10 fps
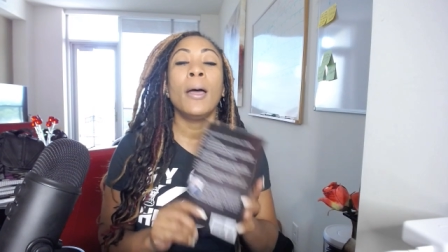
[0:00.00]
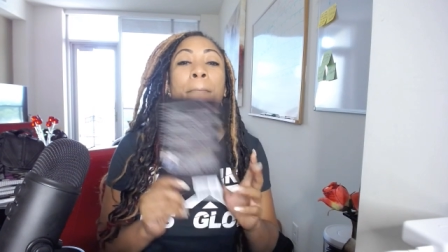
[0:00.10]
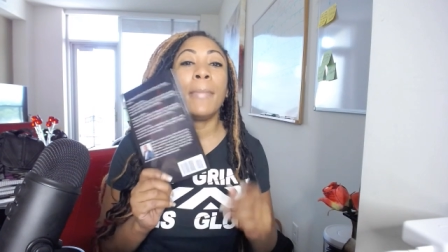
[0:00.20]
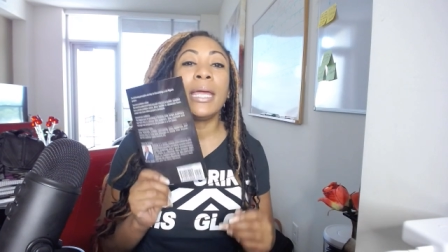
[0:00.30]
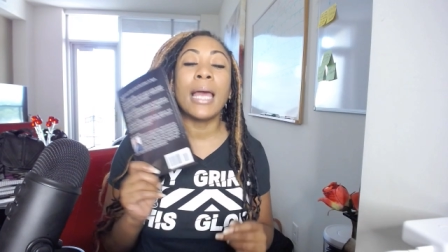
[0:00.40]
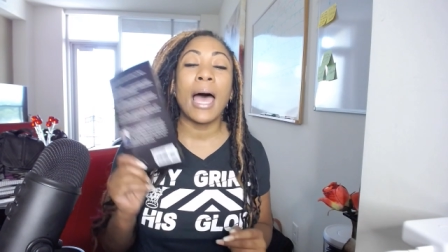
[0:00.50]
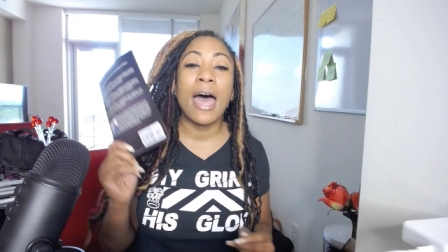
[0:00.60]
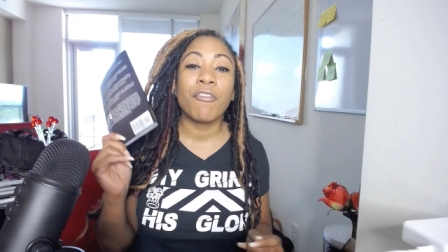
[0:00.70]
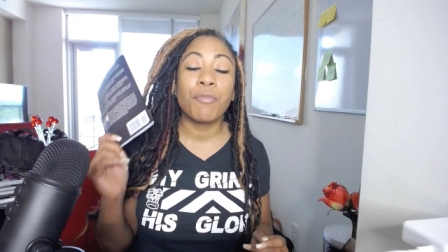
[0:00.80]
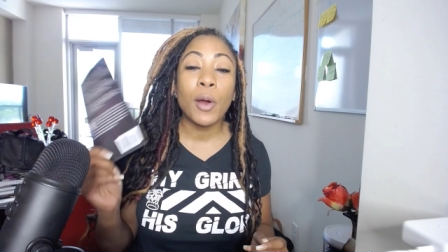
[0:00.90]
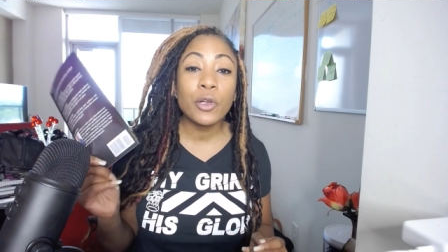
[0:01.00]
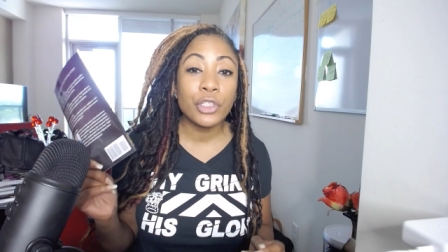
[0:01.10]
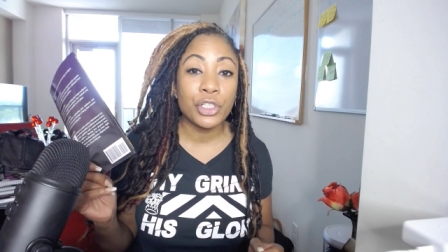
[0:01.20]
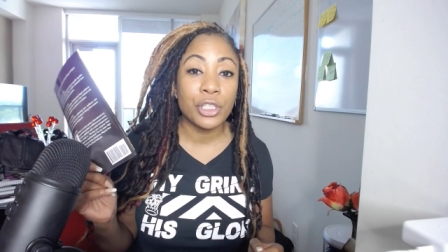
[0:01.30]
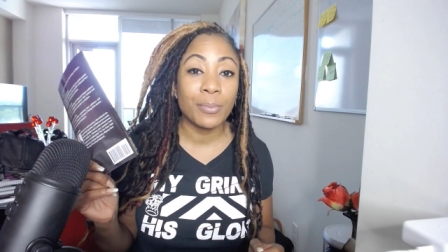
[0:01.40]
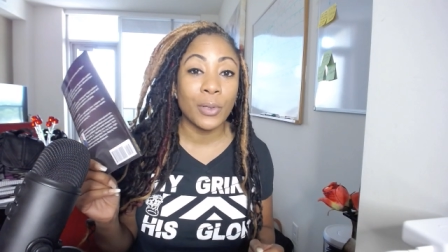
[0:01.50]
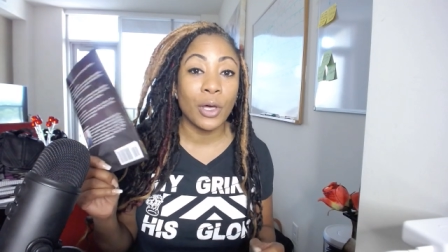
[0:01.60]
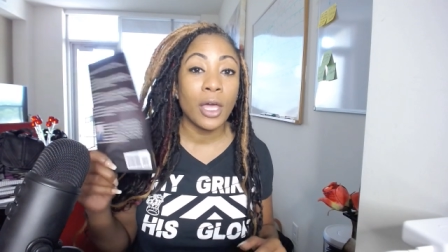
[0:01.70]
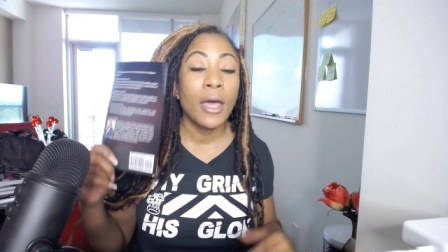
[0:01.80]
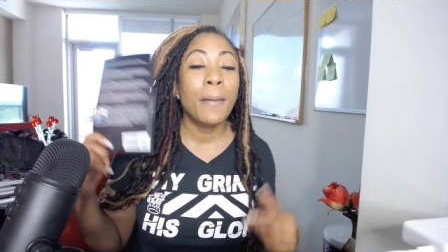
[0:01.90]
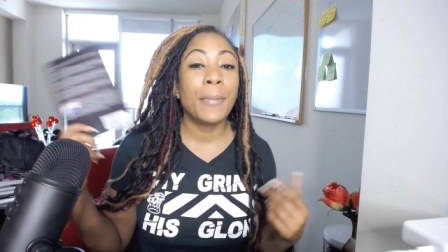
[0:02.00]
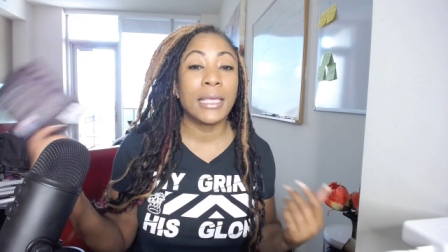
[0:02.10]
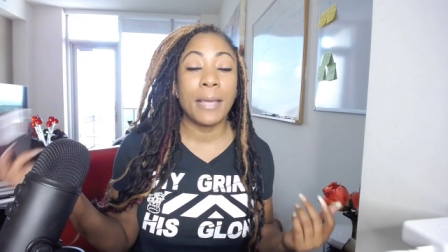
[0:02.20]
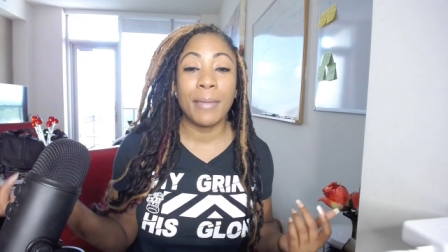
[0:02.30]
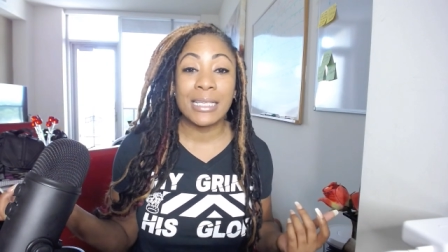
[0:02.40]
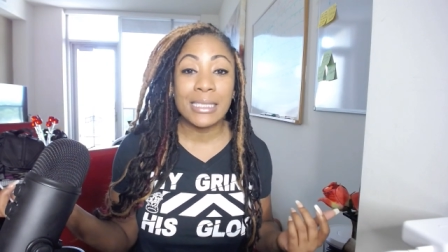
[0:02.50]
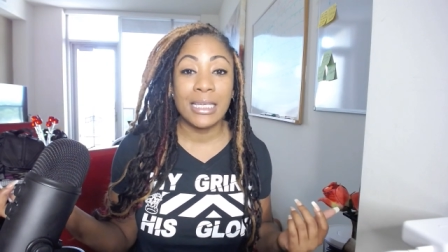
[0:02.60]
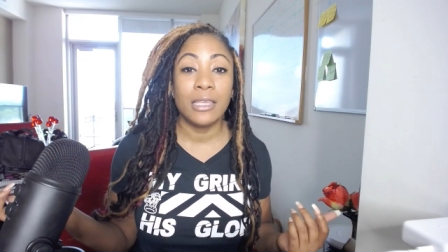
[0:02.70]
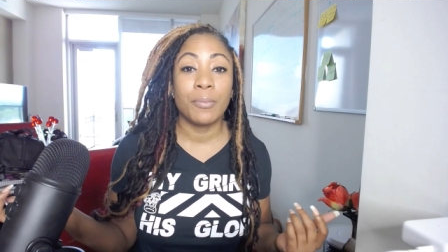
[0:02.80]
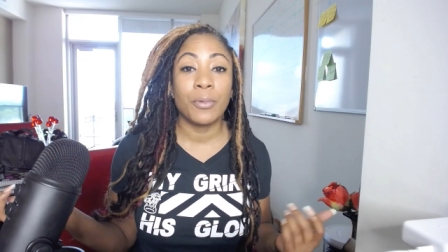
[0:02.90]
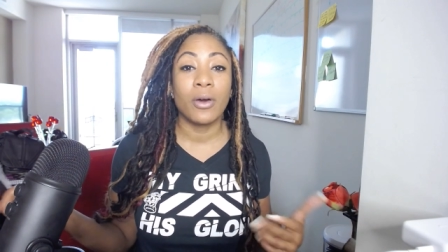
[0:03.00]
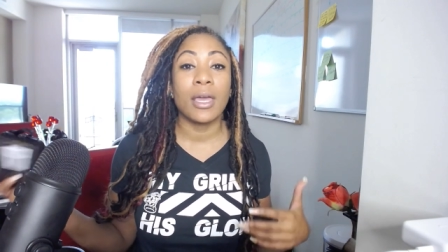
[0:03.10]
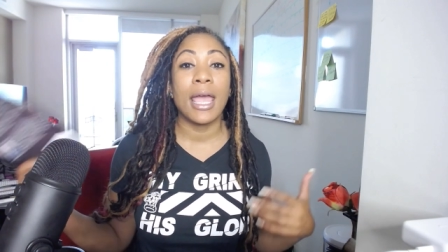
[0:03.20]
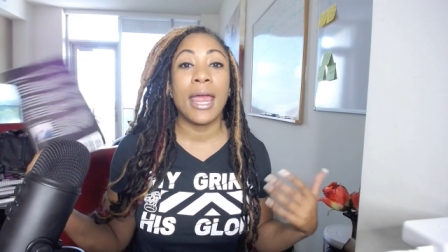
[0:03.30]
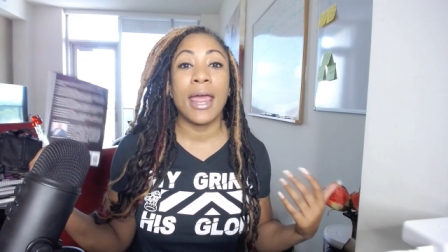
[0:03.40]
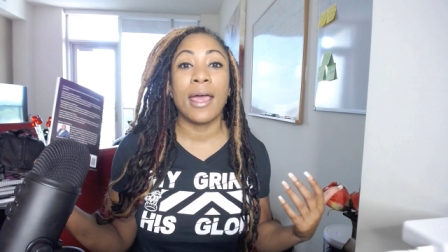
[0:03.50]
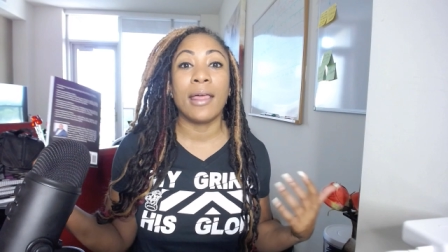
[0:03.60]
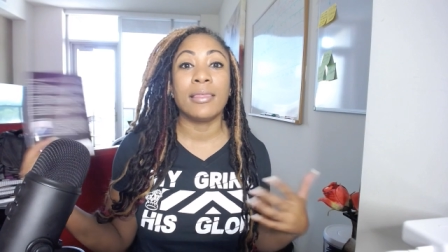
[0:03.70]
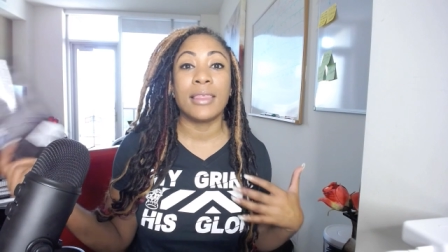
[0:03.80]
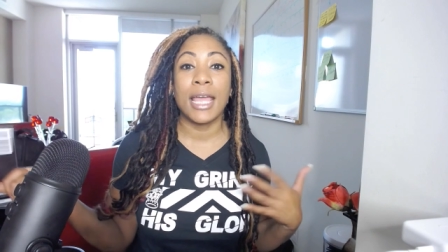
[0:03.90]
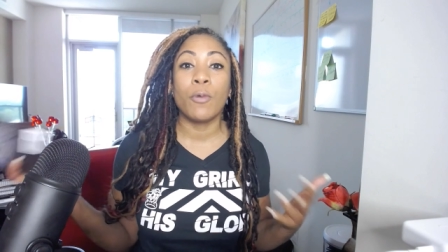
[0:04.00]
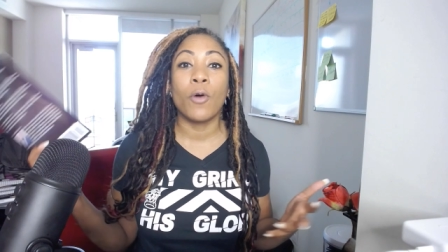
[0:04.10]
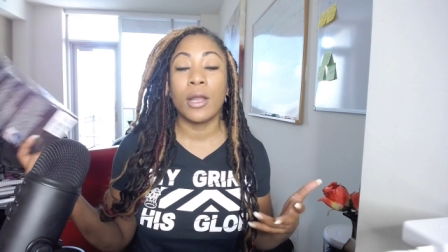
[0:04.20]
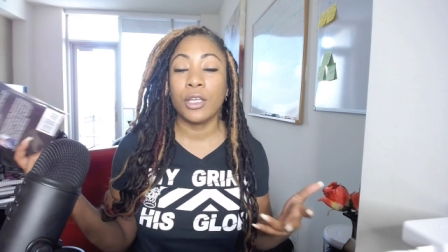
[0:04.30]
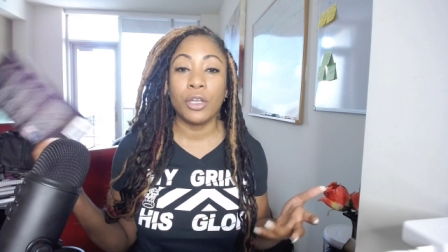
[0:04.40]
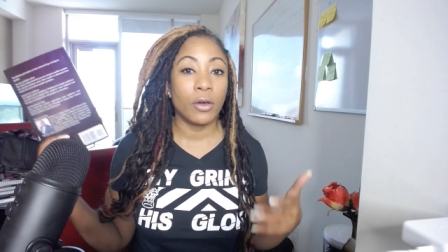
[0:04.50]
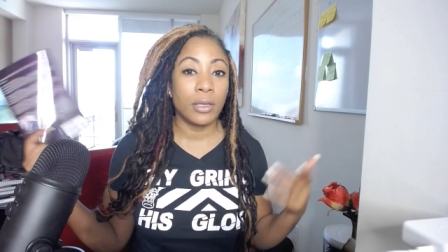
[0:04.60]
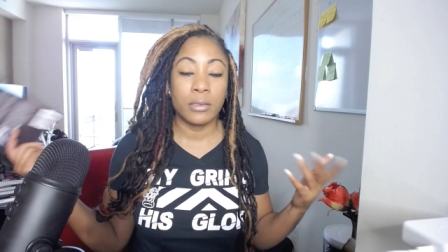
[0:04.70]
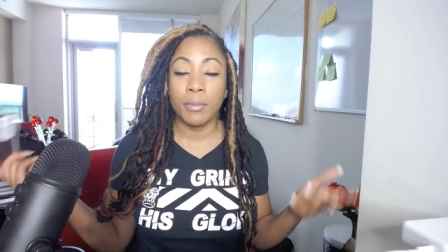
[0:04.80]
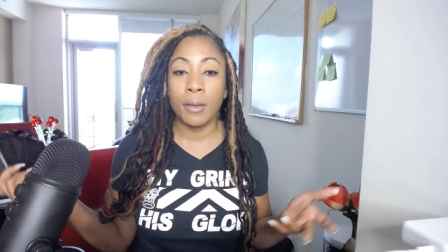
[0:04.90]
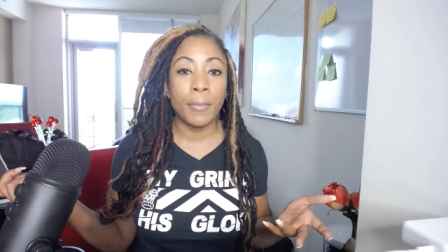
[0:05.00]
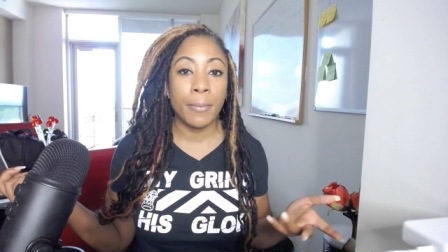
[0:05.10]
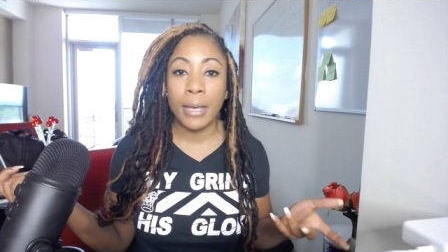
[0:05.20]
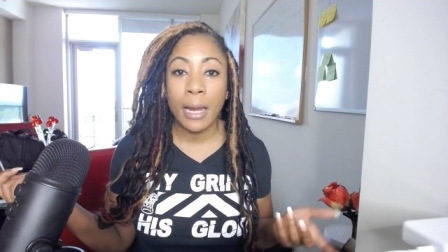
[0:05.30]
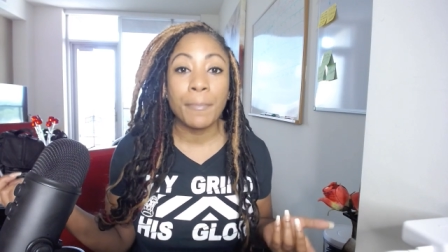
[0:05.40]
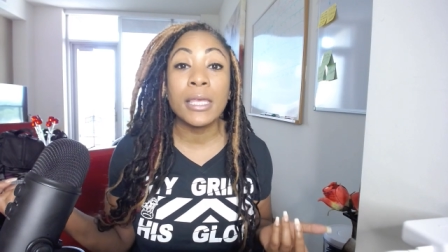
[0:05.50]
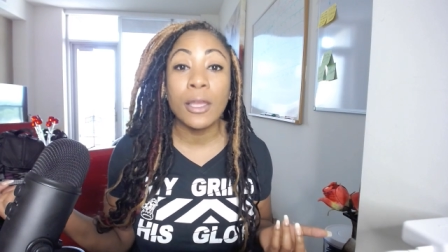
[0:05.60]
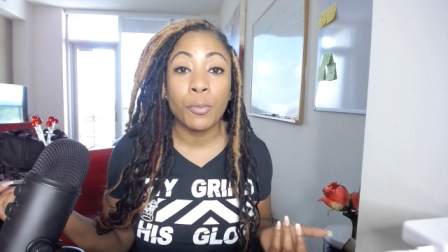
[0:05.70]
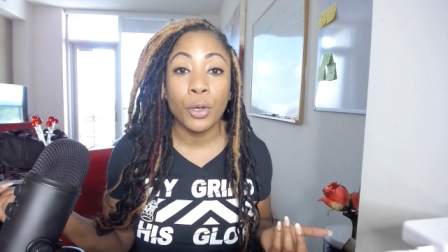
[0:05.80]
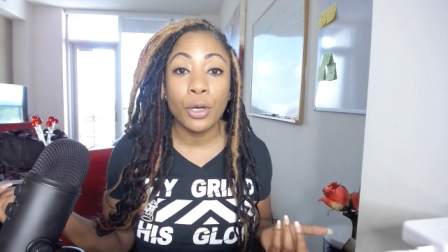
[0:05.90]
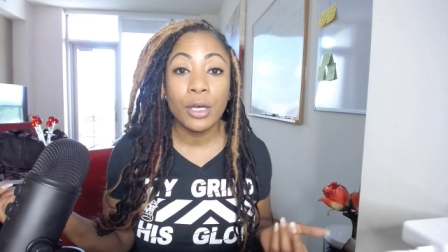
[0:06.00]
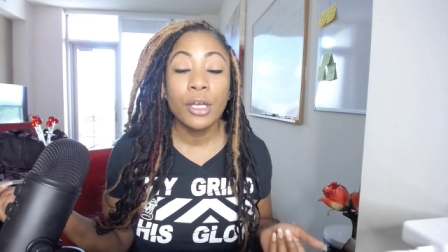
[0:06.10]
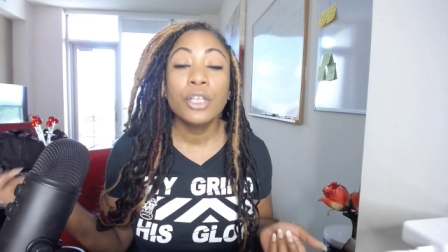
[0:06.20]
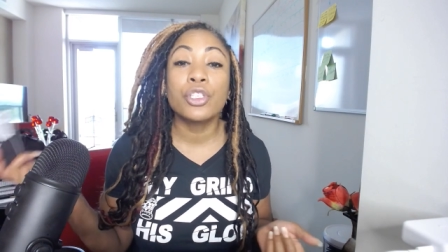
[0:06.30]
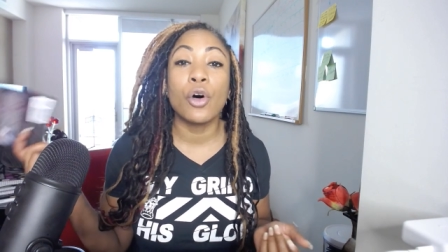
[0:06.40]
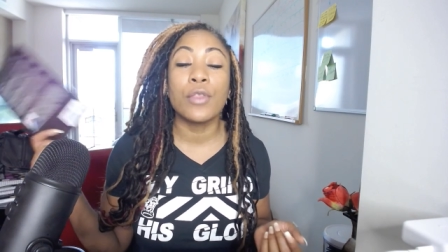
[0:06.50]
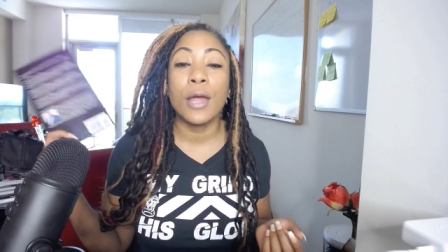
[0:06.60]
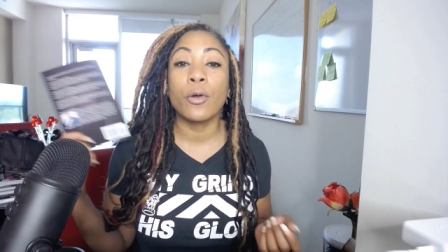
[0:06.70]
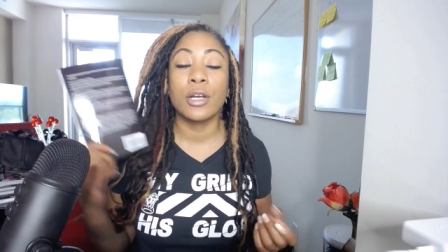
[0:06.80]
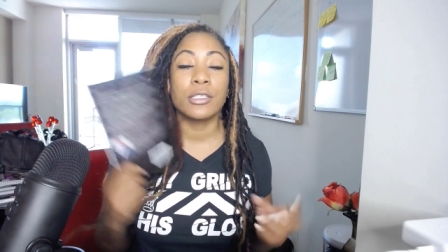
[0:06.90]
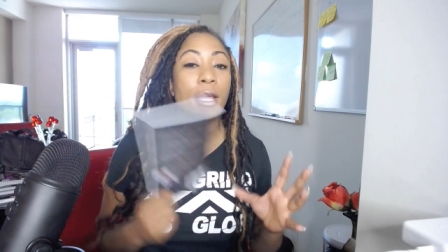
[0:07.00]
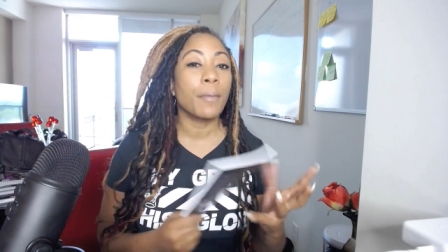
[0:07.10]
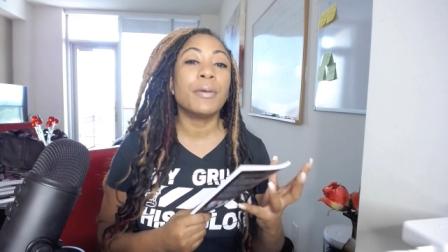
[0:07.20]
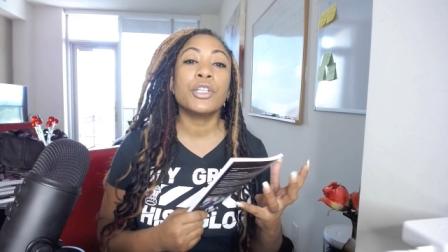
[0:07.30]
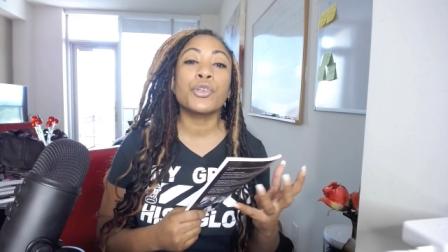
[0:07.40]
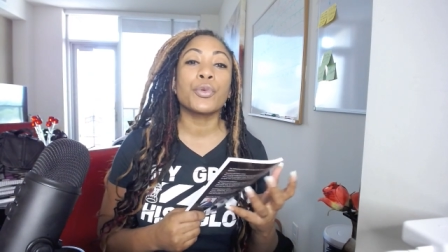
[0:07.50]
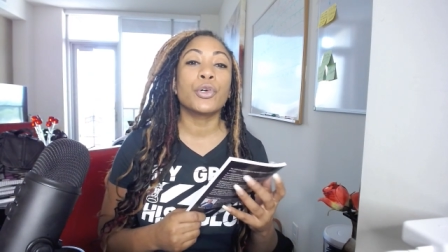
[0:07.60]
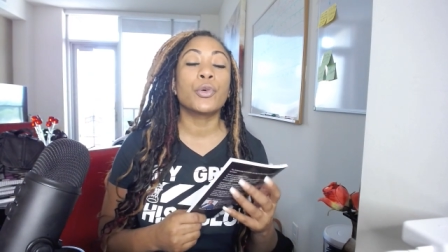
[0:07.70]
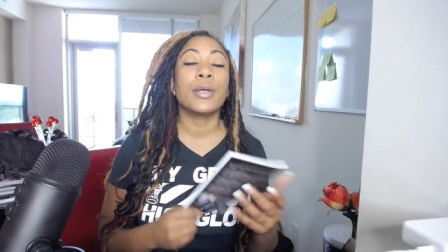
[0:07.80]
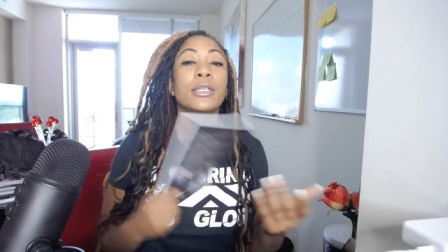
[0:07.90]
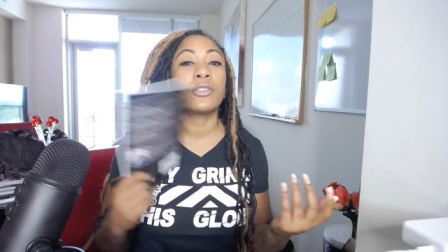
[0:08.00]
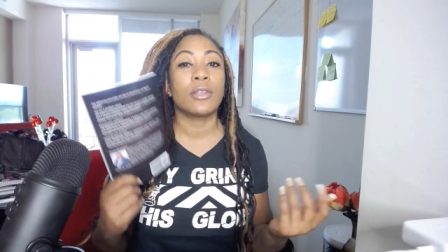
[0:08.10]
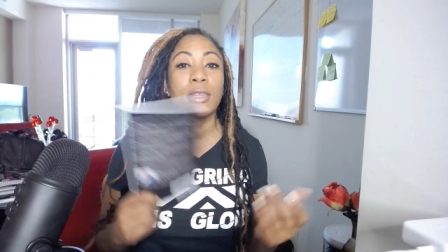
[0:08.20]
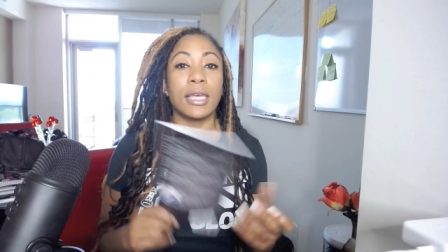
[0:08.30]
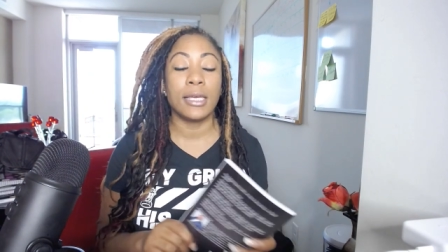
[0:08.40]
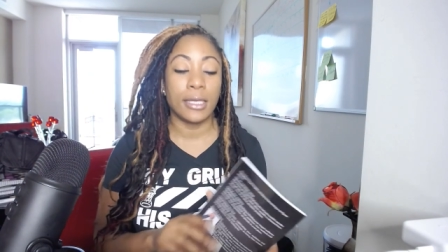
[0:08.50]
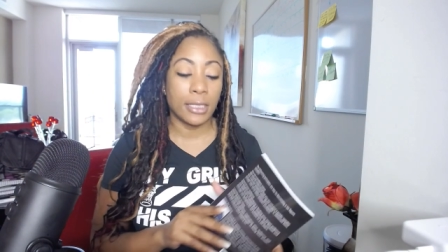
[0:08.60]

may not have purchased the book, but they may see the book and they want to, you know, it may not be their book. So they were going to take a picture real quick so that they can get the